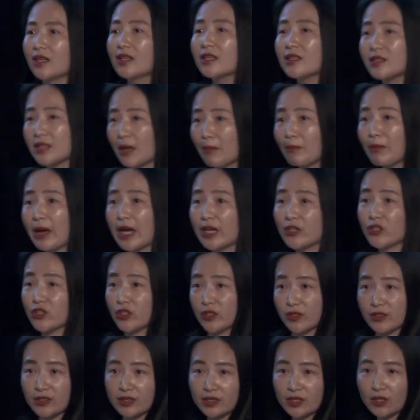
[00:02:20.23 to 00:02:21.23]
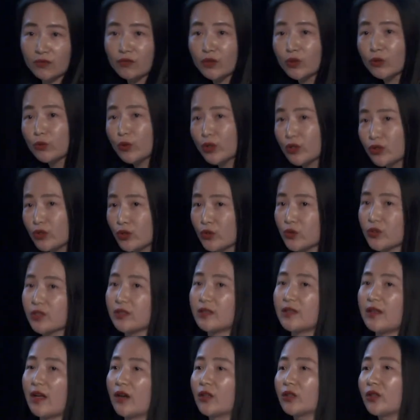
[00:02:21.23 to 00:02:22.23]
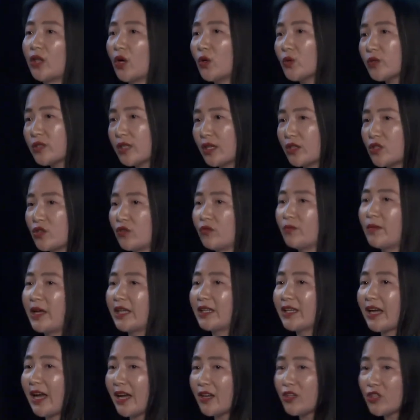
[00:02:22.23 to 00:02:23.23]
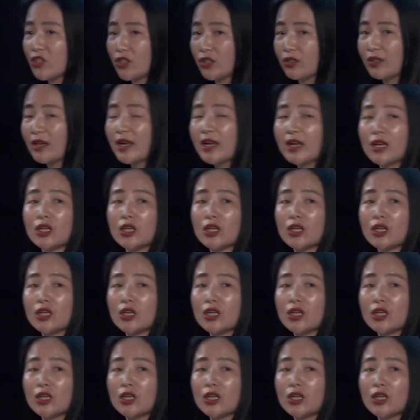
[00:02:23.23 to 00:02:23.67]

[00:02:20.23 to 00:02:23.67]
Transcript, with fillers: Some patients even reduced their dosage of medication